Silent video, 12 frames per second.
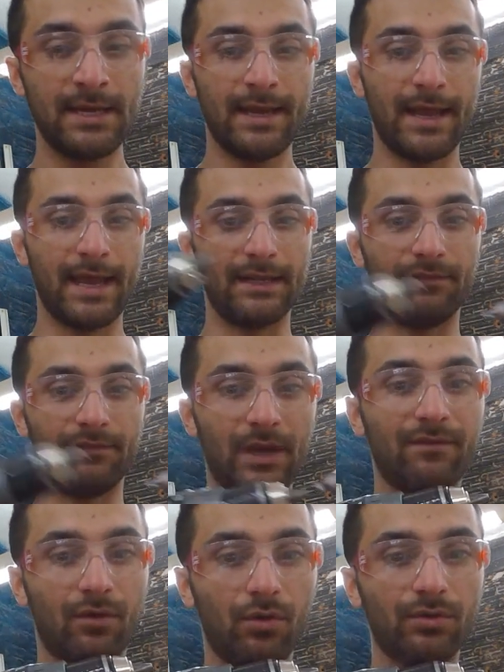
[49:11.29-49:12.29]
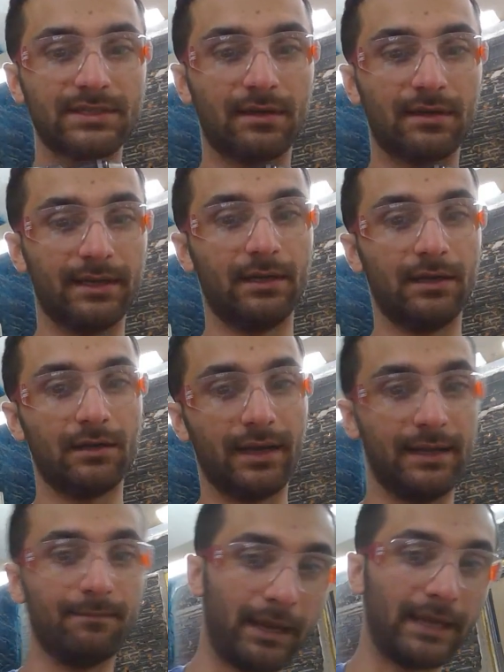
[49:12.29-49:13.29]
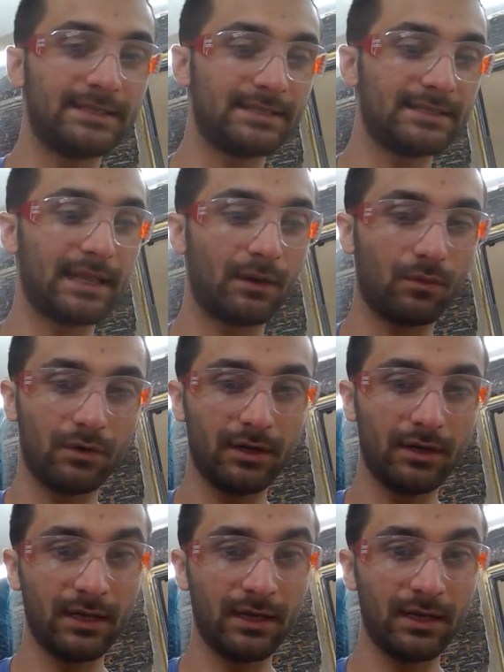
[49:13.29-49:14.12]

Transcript: And if you have a hole saw in here and it bites into that wood,